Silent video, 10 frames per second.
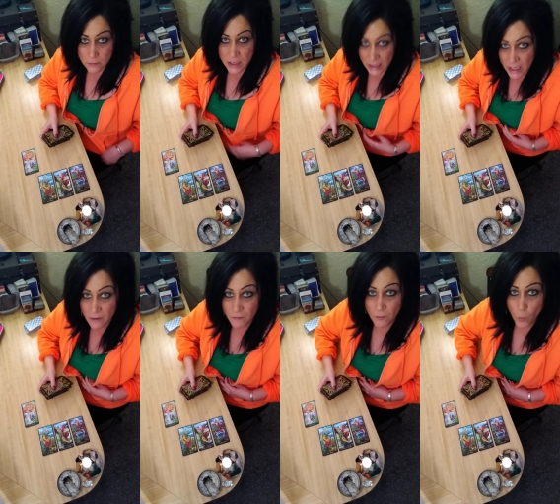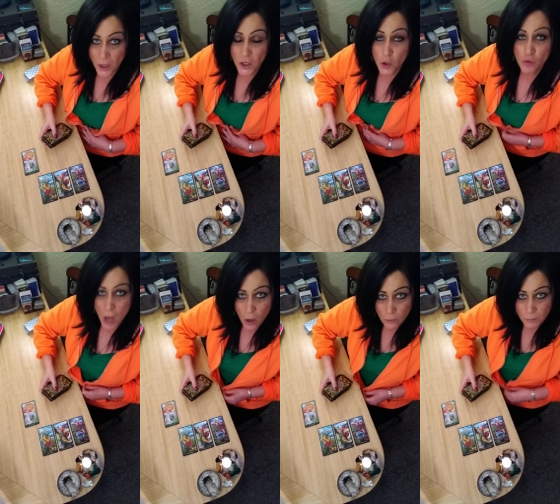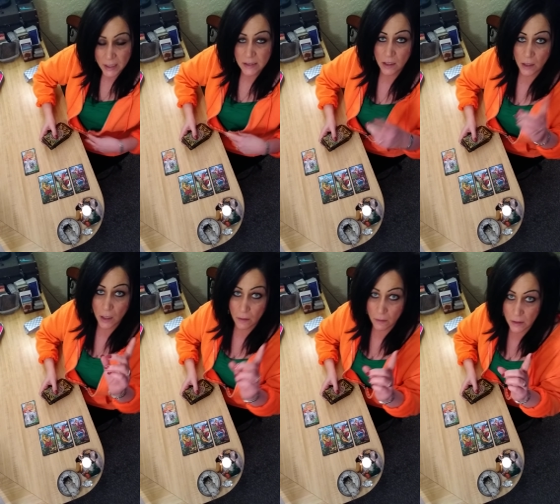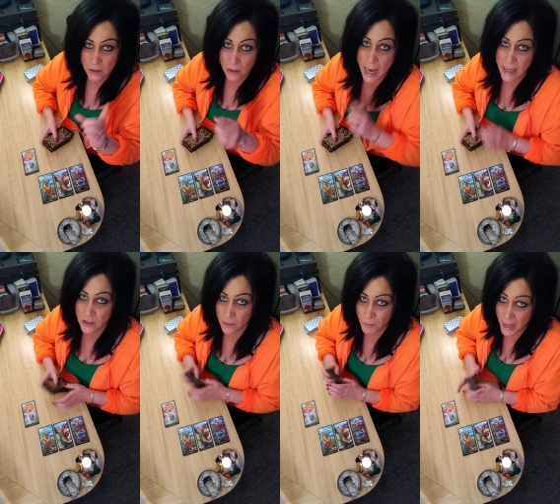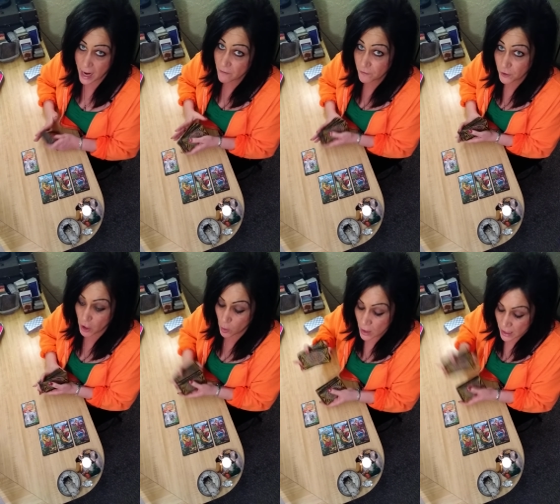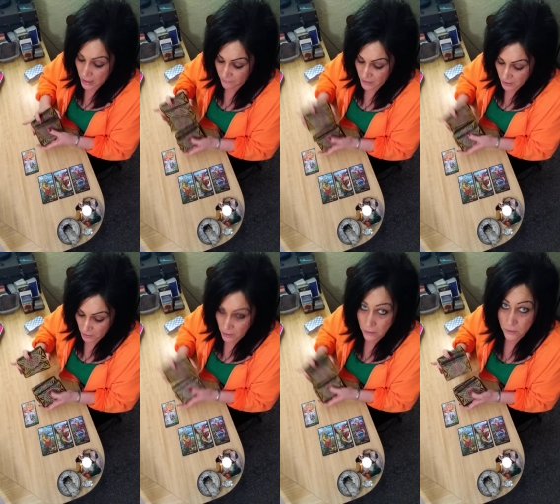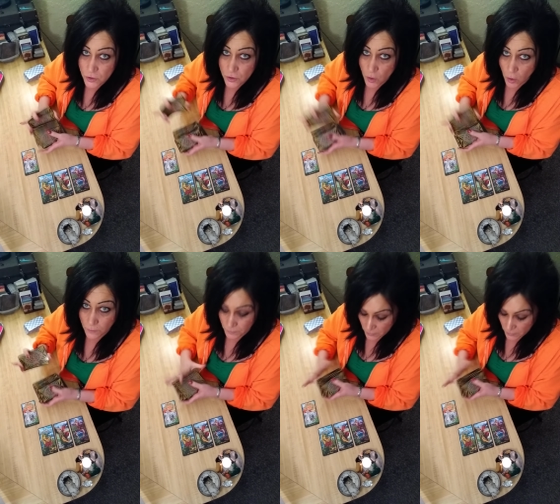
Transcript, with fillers: to give what you know because it's gonna it's gonna actually pay out for you. If not, you're gonna lose your soul.